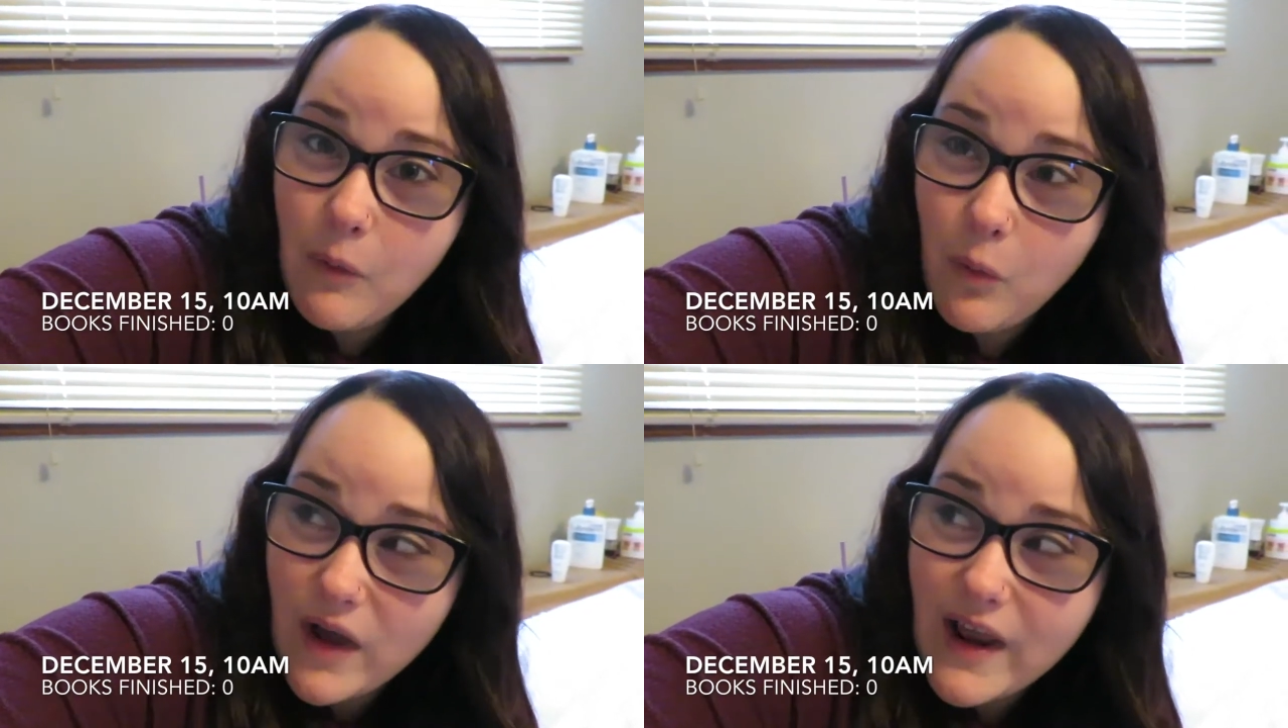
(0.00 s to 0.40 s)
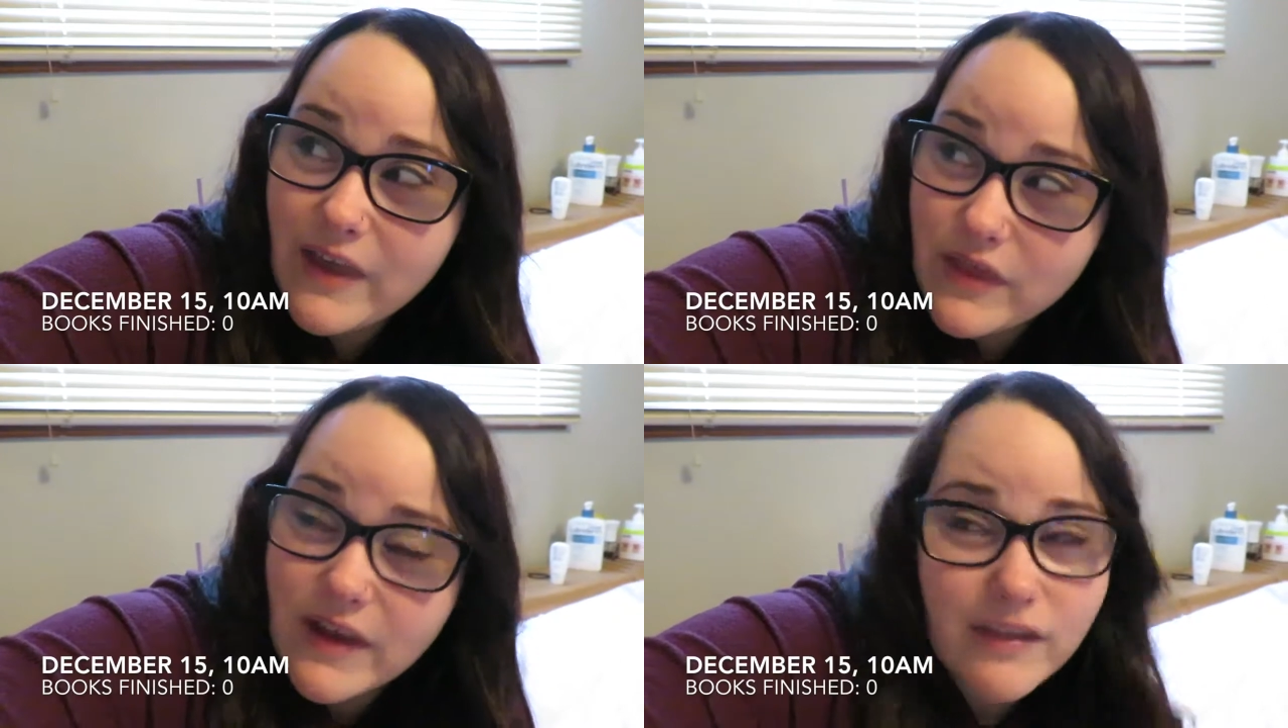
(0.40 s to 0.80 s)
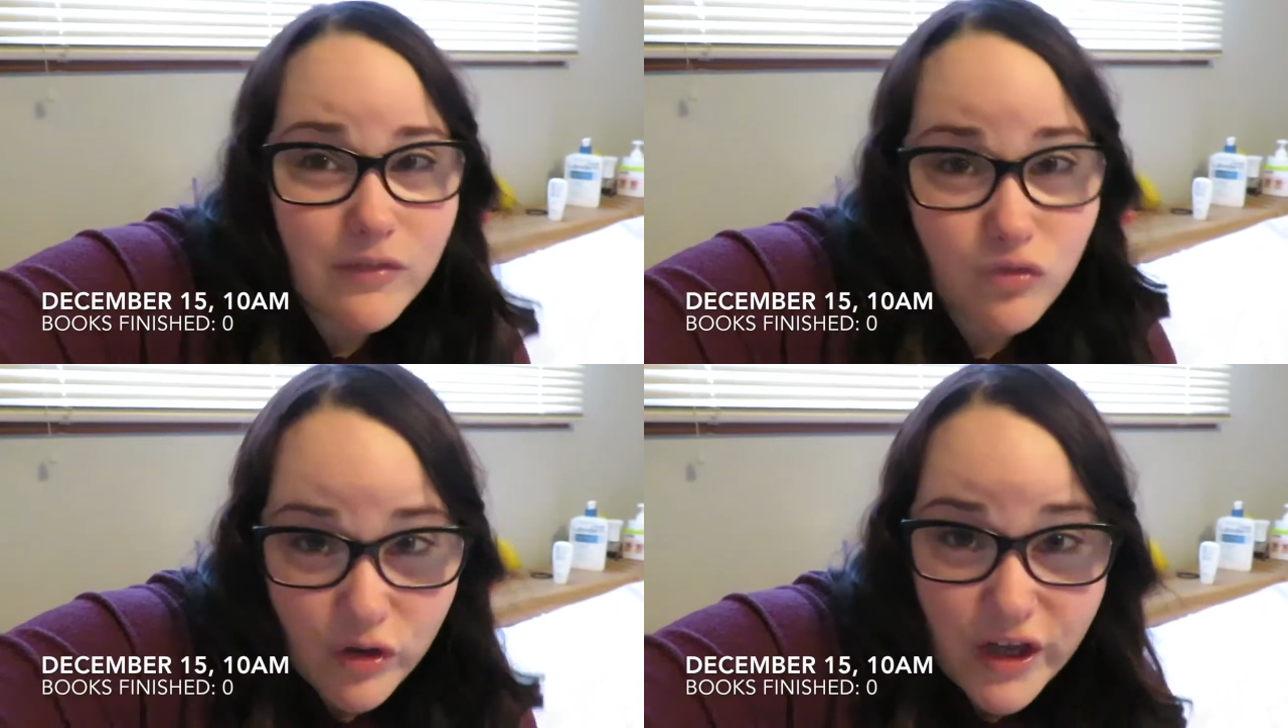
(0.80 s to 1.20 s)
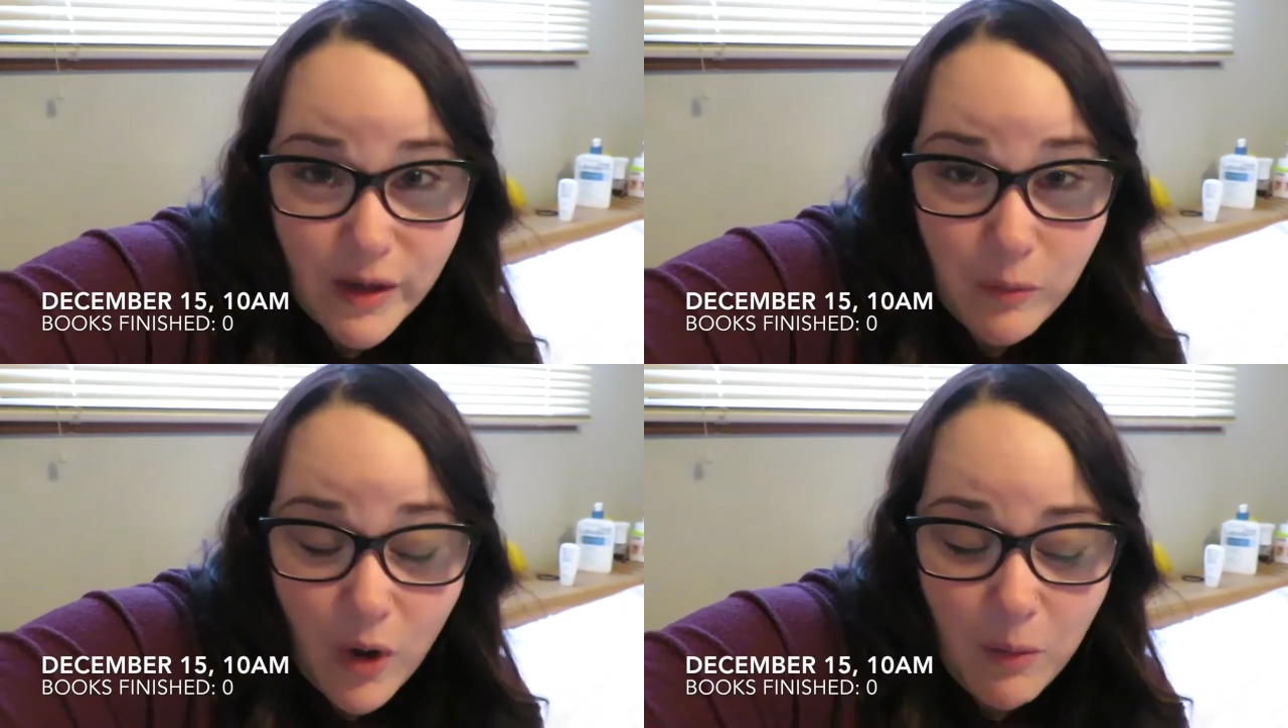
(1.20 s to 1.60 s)
what I think is a
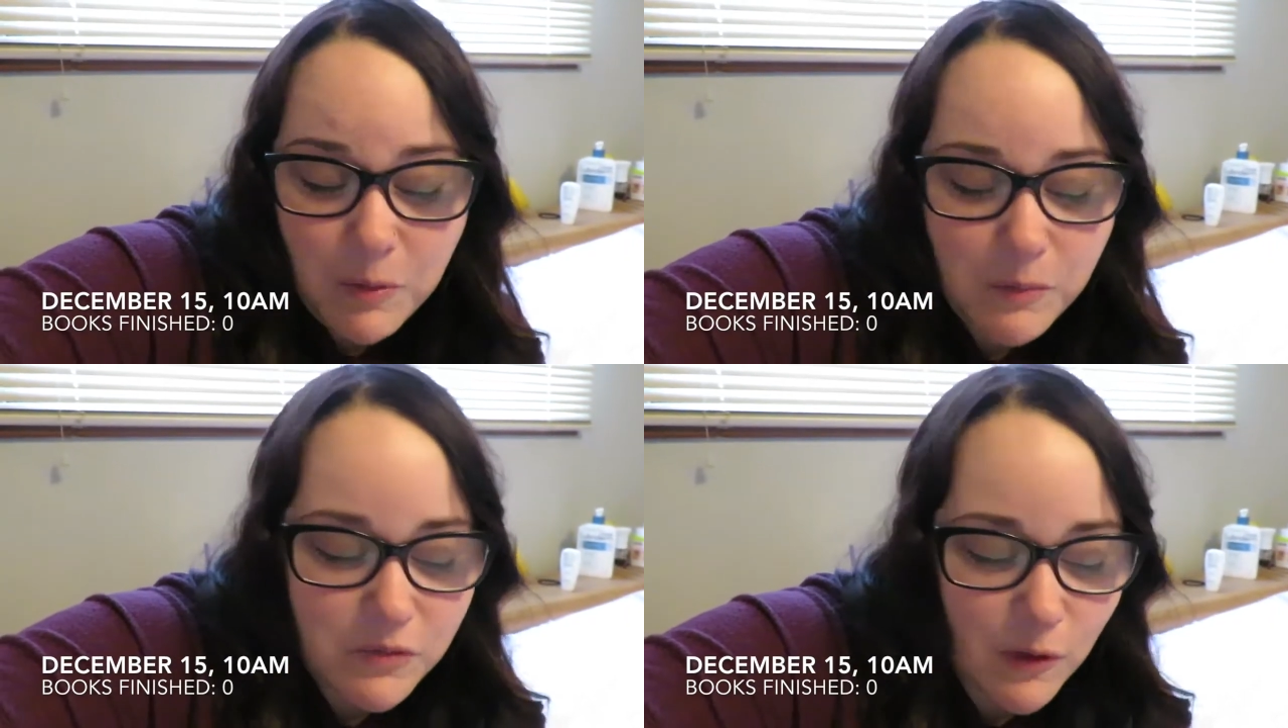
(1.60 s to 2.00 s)
drinking problem,